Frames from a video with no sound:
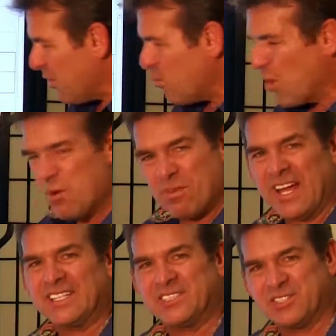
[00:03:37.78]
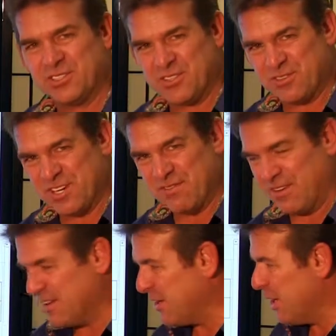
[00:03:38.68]
Water blasters are no
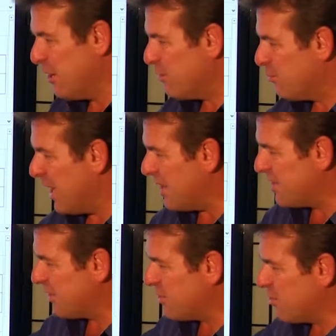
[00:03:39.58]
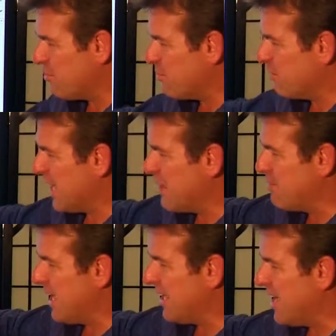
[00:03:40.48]
different. Rather than go through line
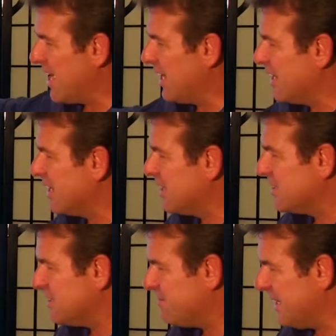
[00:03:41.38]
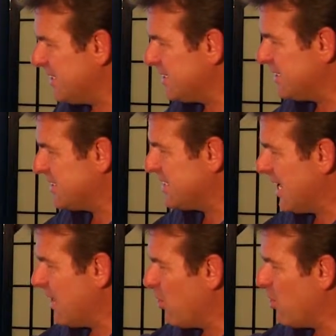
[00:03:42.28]
by line, suffice it to
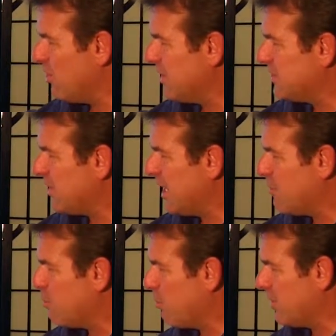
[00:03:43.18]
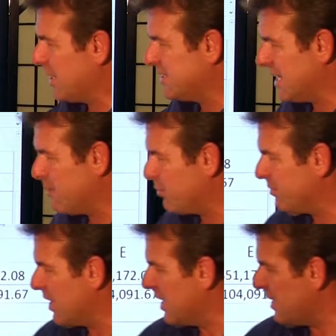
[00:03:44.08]
say, all these are airport
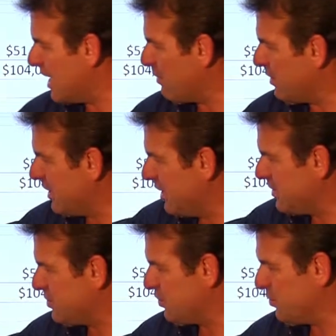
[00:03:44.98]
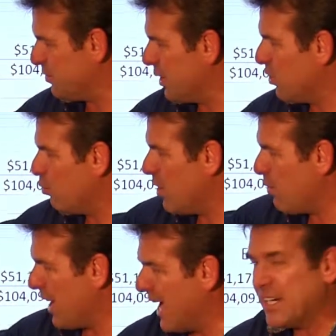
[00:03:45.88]
examples. Now in these two, we
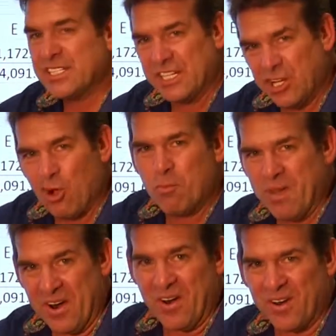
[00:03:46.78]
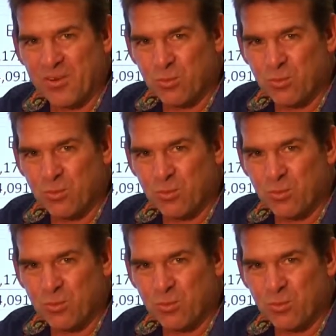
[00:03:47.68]
were actually low bidder.